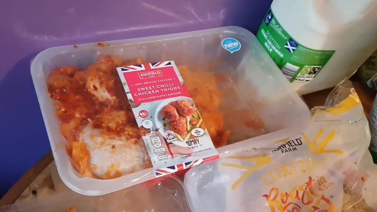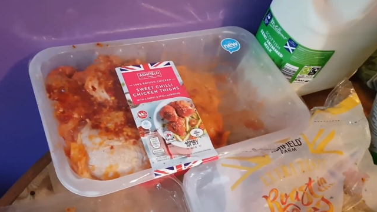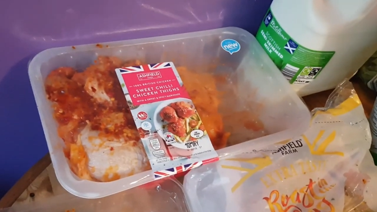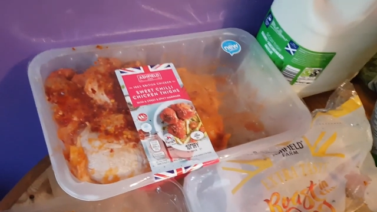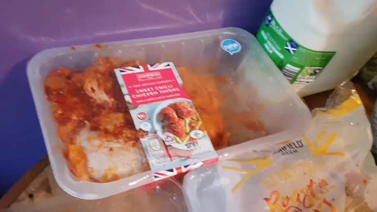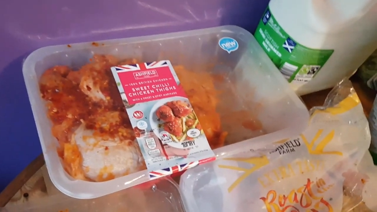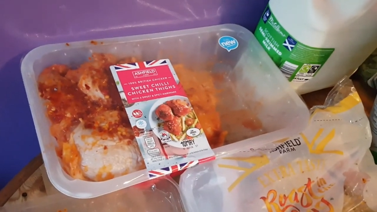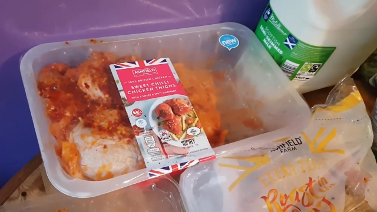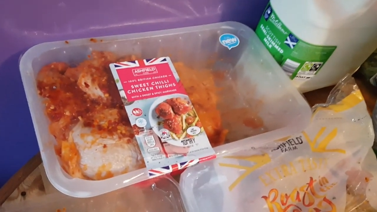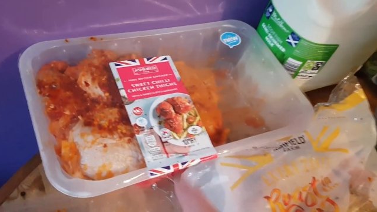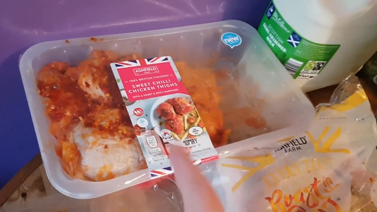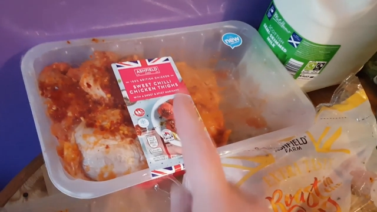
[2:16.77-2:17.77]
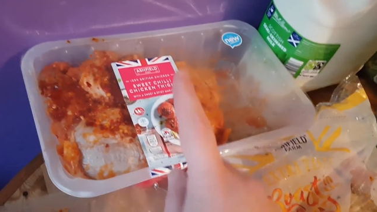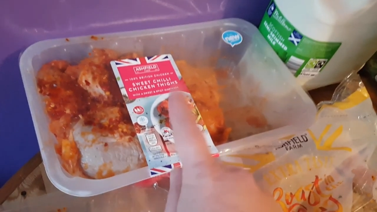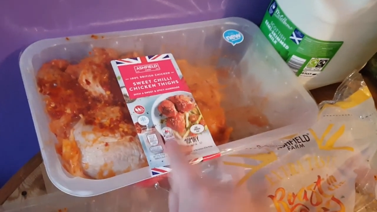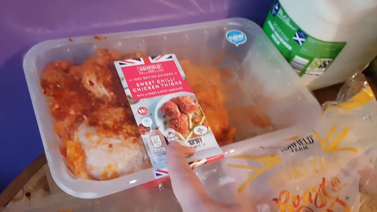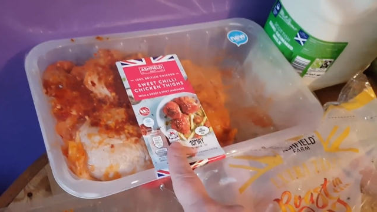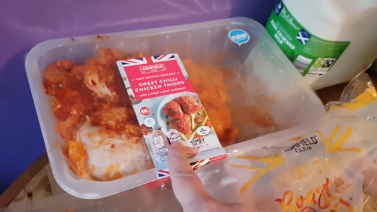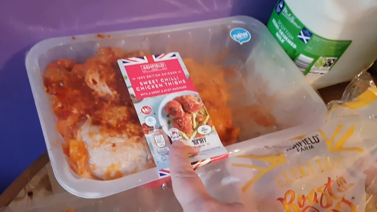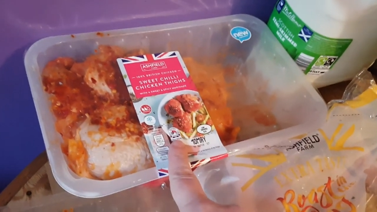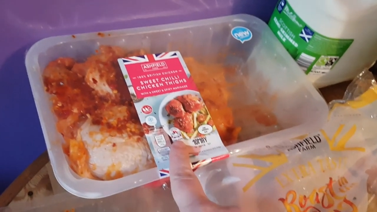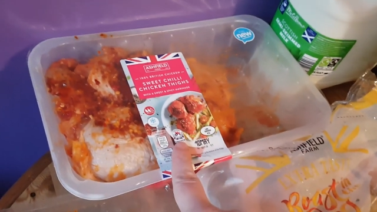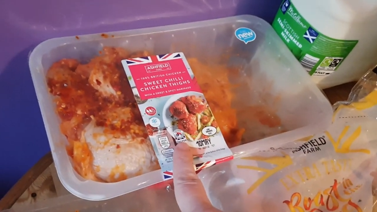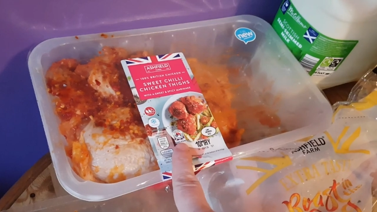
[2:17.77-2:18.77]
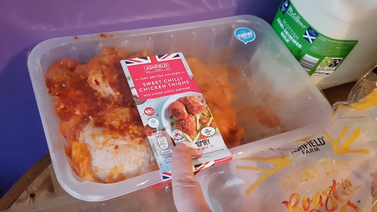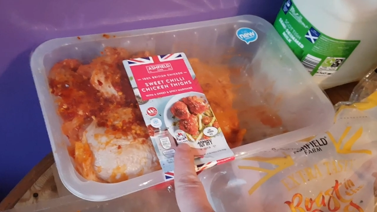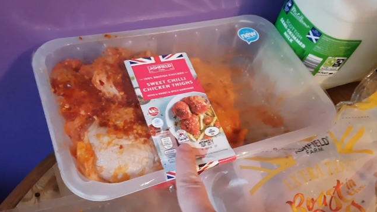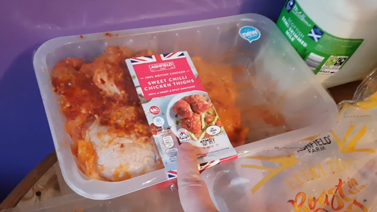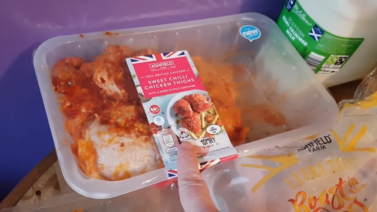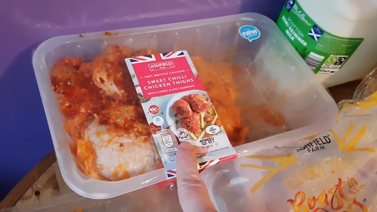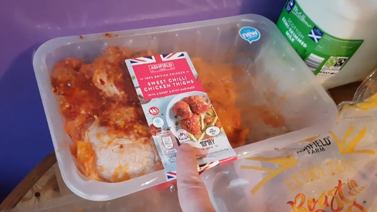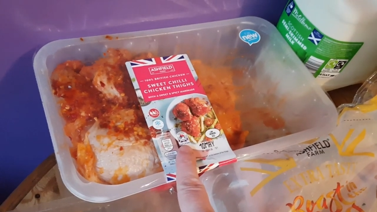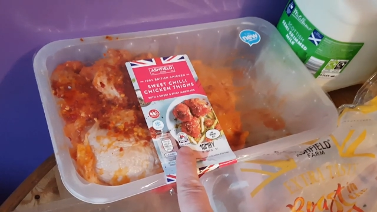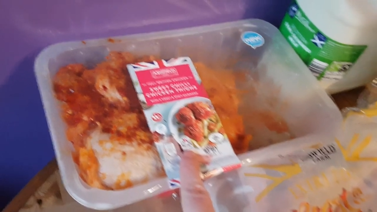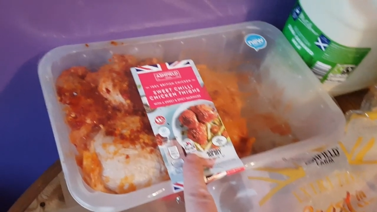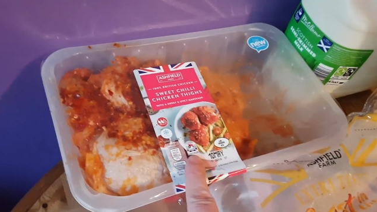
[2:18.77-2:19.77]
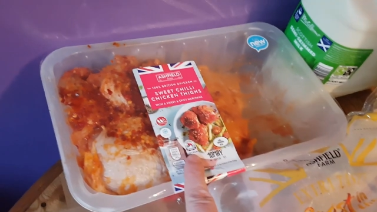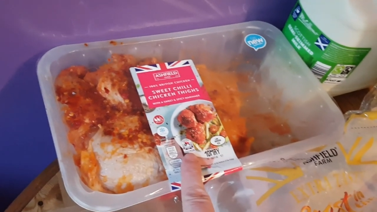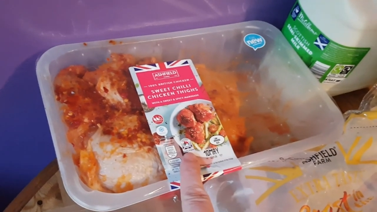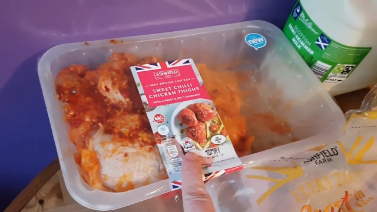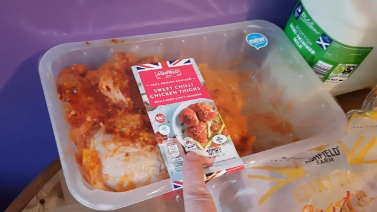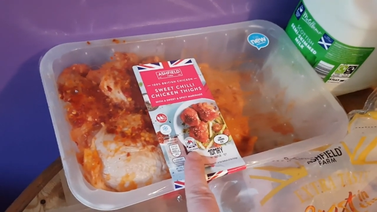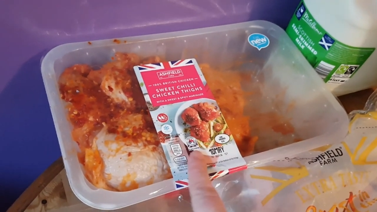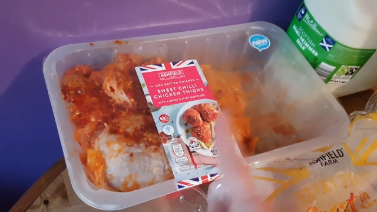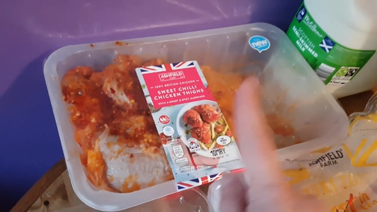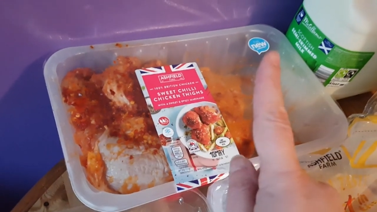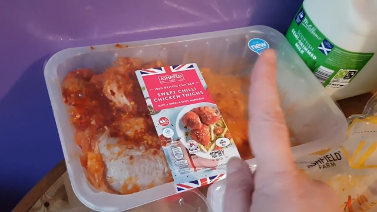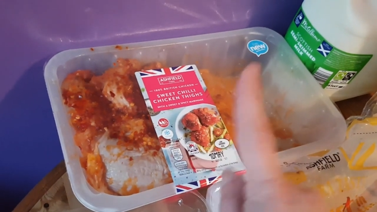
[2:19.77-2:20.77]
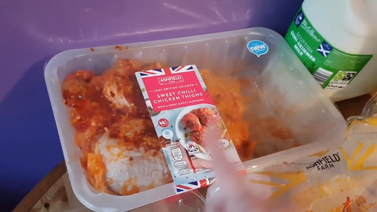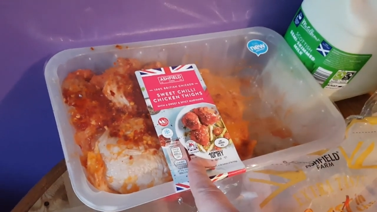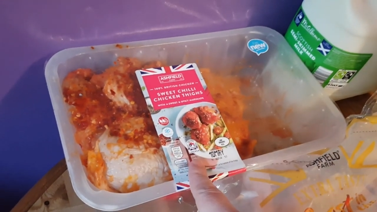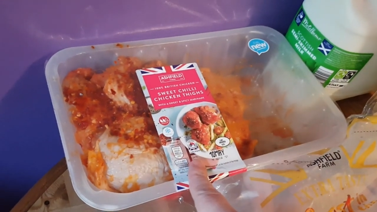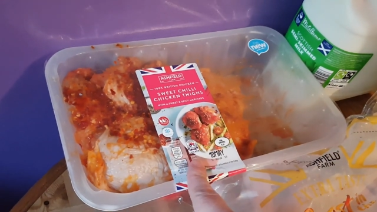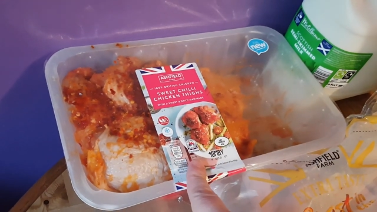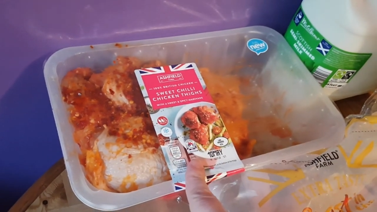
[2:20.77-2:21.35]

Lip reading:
[unreadable: no face in view]